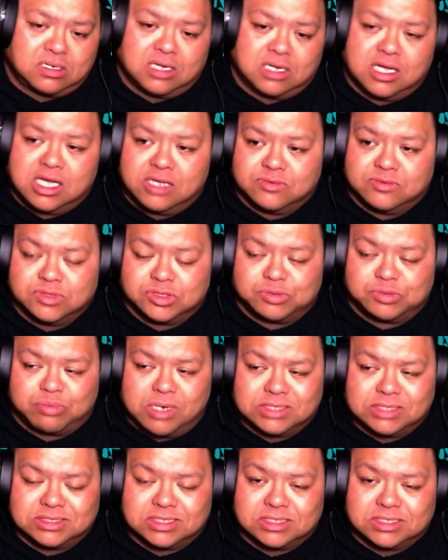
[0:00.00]
It was
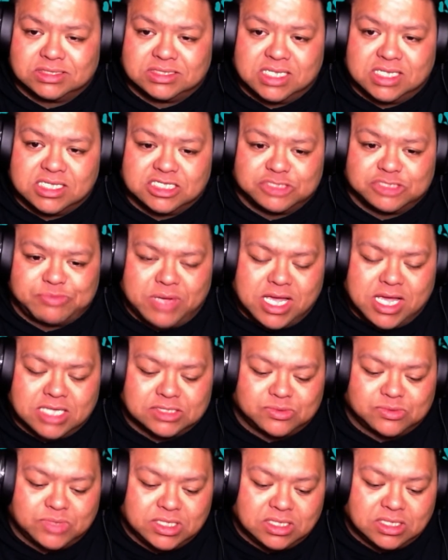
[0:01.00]
President's Day this
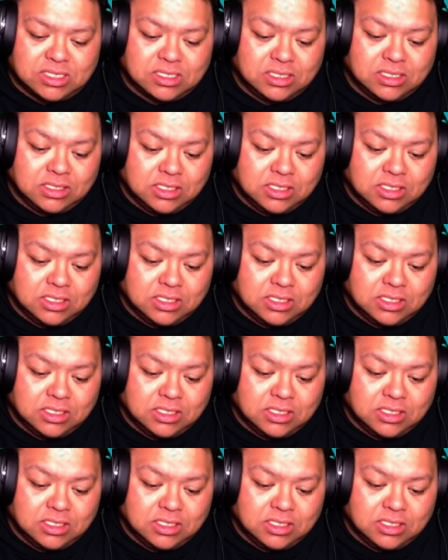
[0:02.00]
past week.